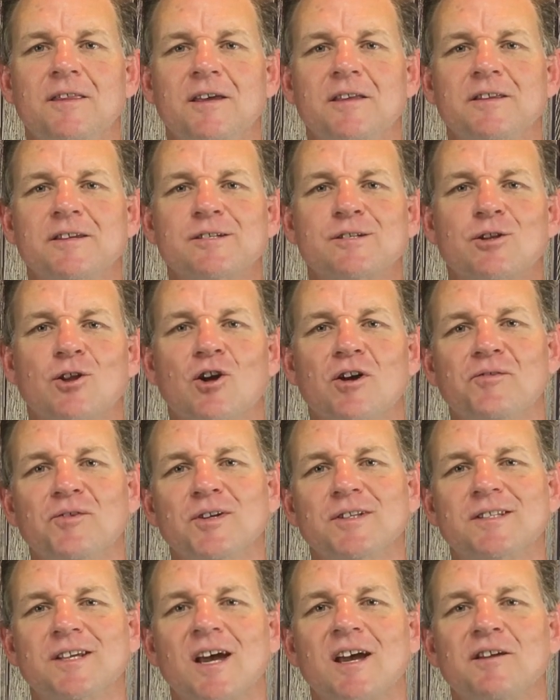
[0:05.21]
there, This
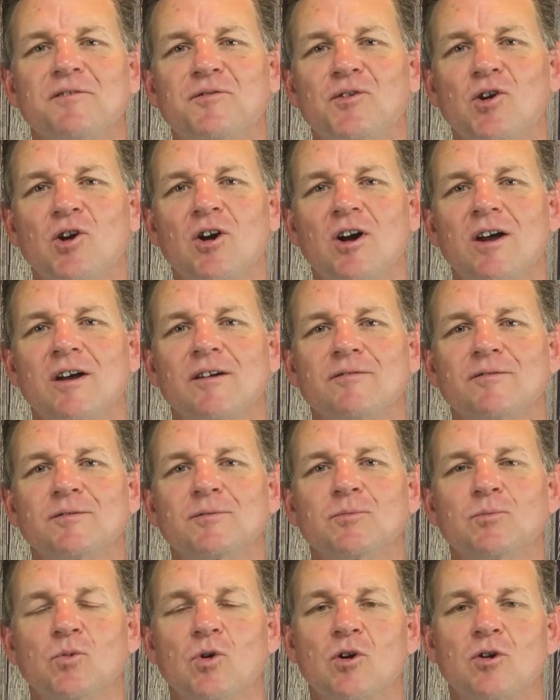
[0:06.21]
Lifer, day 5.
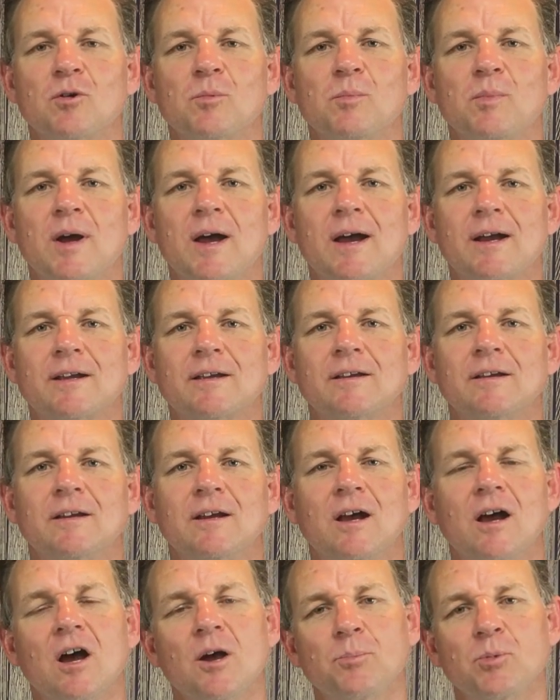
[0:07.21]
Welcome back.
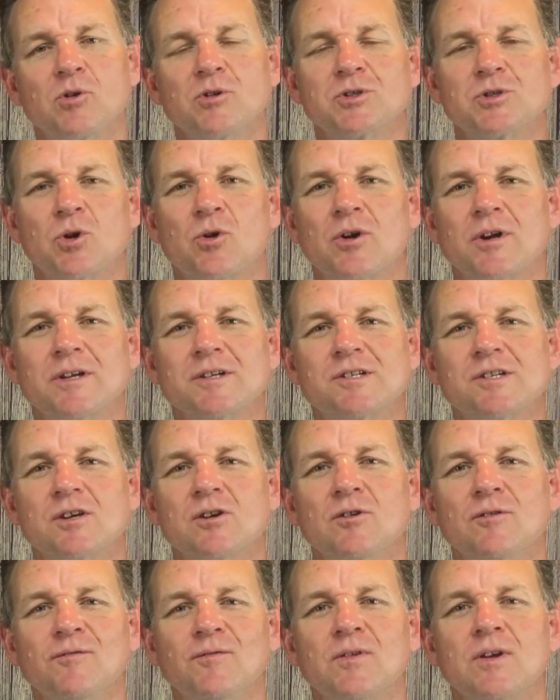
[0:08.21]
Hope you're enjoying
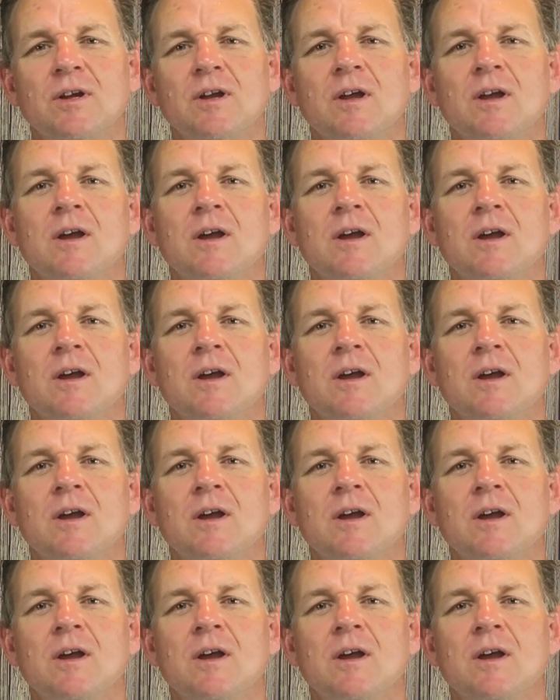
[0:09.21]
yourself.